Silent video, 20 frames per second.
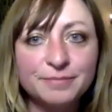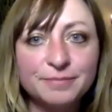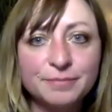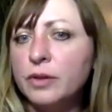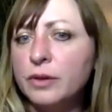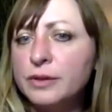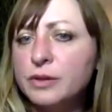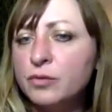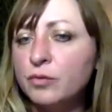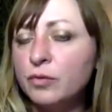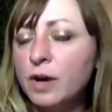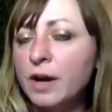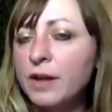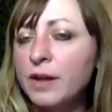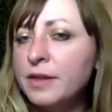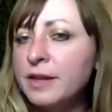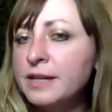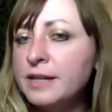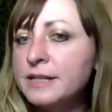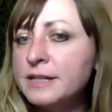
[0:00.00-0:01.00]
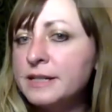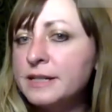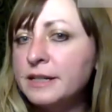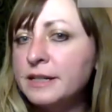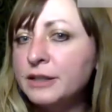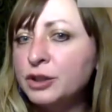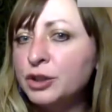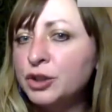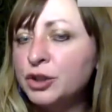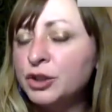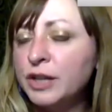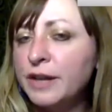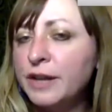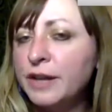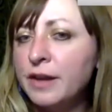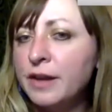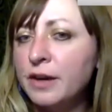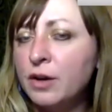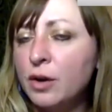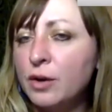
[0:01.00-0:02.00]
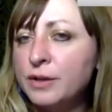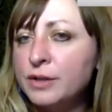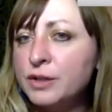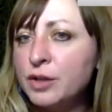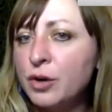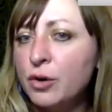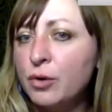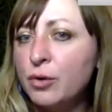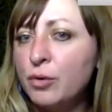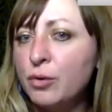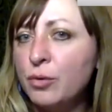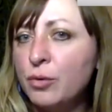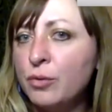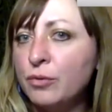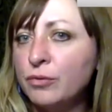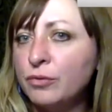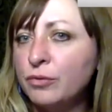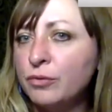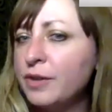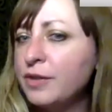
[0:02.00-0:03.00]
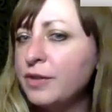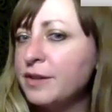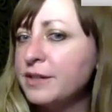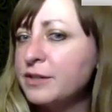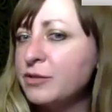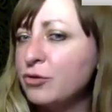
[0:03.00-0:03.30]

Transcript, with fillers: There's Run This Dish and then also Run This